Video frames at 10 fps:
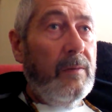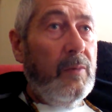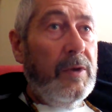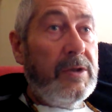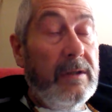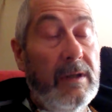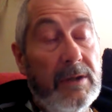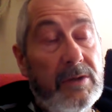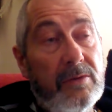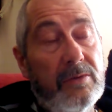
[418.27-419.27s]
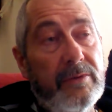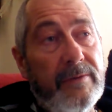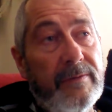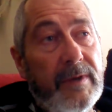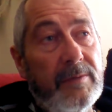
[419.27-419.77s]
which had an extraordinary
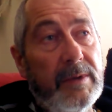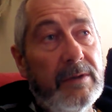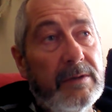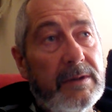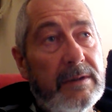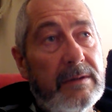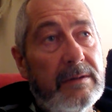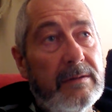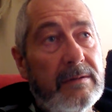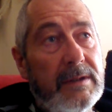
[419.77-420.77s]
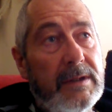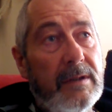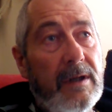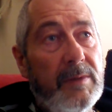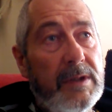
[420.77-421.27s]
effect because it
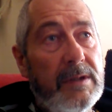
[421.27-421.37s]
disarmed